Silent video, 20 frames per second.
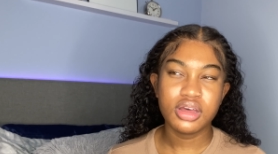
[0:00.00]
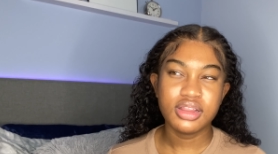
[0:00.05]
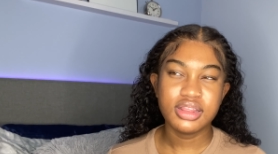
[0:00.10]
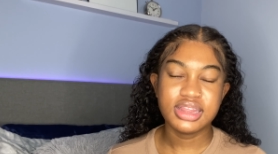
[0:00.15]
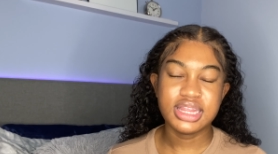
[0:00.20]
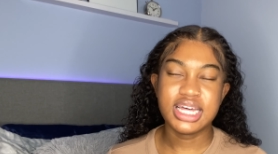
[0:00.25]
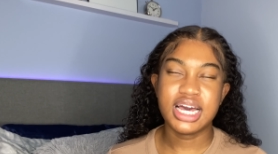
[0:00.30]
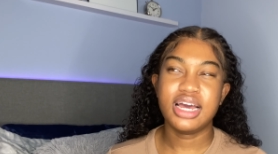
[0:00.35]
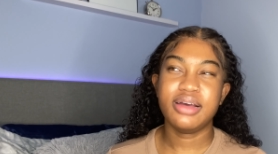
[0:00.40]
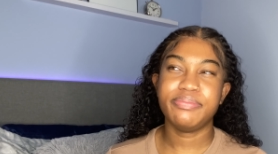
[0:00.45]

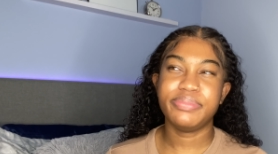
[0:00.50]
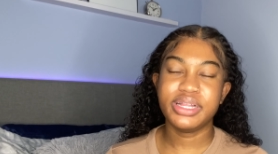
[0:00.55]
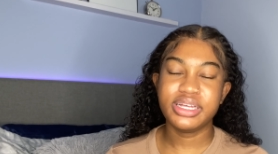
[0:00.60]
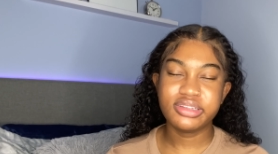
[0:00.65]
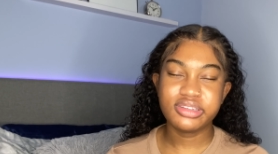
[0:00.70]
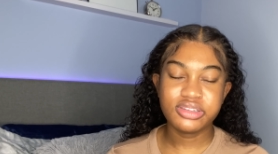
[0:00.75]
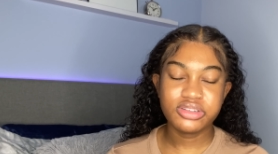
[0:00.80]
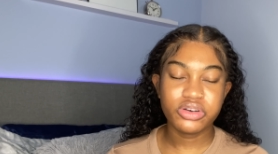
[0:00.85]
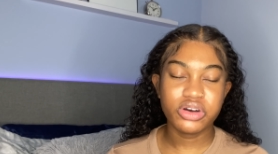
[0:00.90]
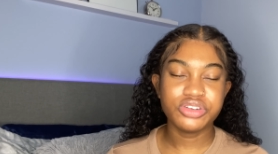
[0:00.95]
That
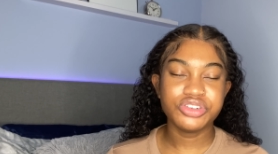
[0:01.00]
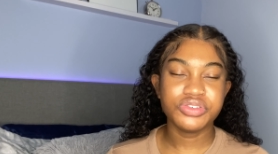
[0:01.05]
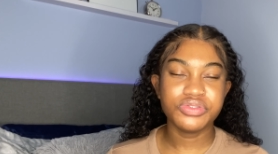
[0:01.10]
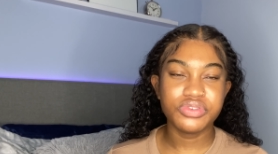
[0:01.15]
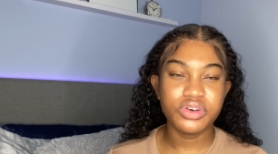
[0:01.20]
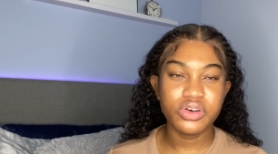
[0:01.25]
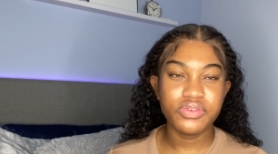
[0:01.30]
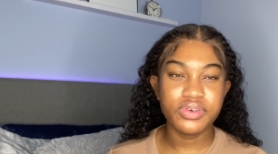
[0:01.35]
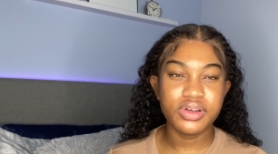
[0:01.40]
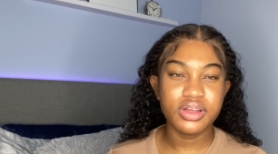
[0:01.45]
place is called your
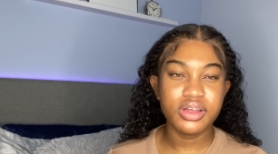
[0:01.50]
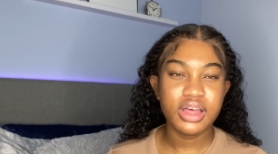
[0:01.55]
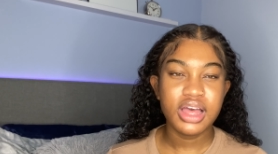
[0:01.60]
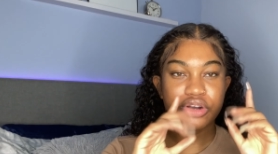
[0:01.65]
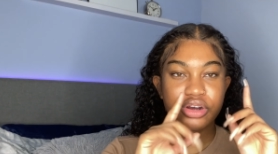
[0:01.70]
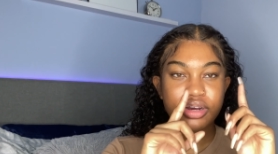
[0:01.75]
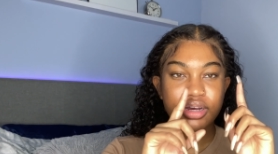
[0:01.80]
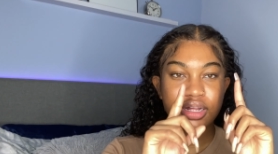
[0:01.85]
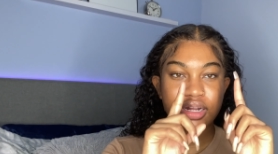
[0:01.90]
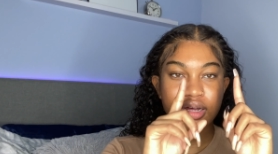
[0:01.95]
vulva.
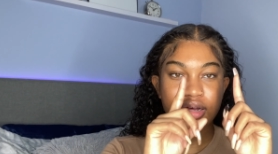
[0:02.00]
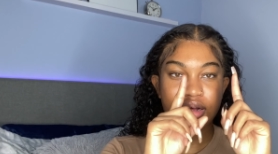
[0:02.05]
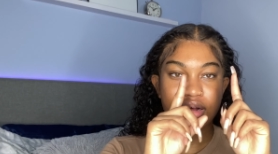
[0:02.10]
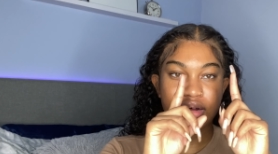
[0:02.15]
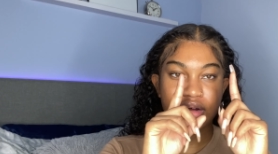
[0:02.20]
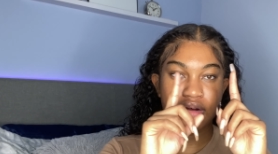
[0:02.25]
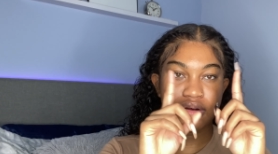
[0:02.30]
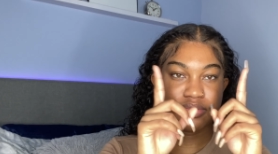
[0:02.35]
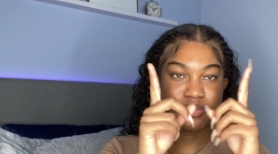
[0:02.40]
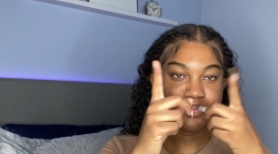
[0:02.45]
You're gonna
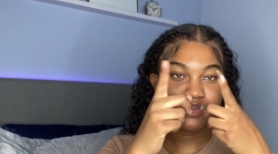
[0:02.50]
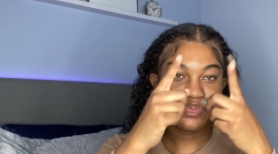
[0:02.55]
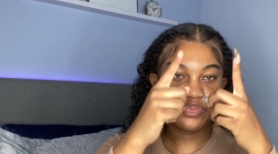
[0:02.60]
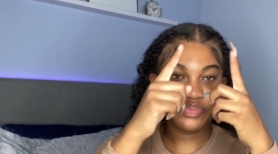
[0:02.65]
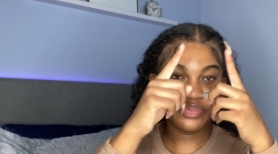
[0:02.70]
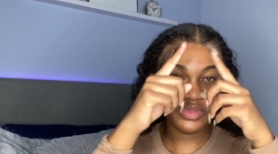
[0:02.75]
um